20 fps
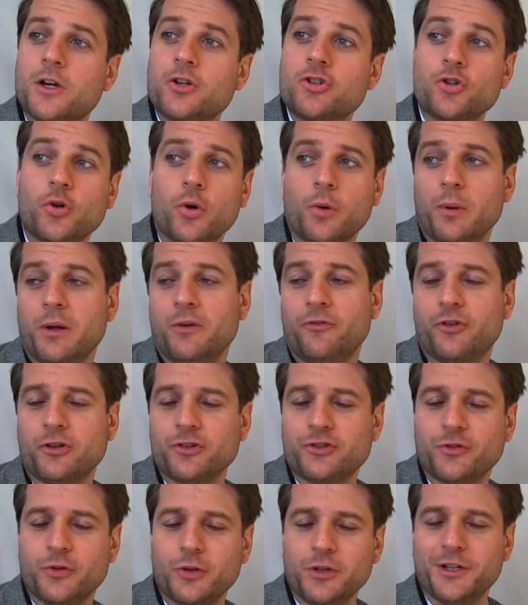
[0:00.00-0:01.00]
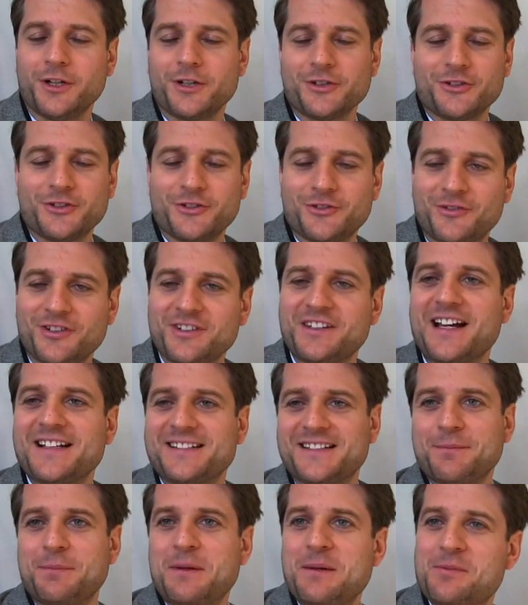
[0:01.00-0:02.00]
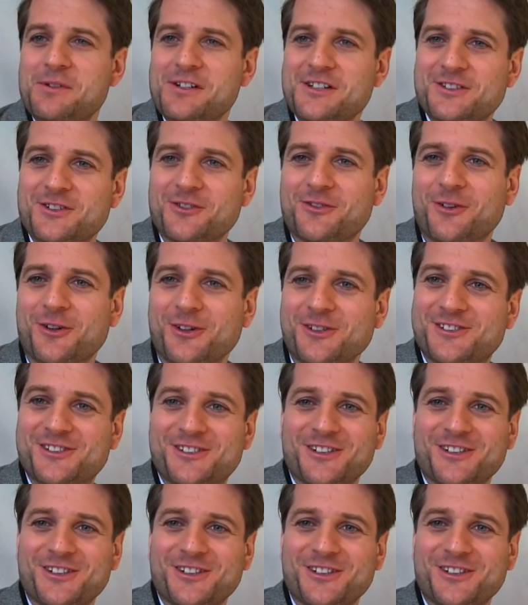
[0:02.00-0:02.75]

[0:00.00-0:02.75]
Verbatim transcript: Sure. Well, first of all, there's fantastic people at Sofort.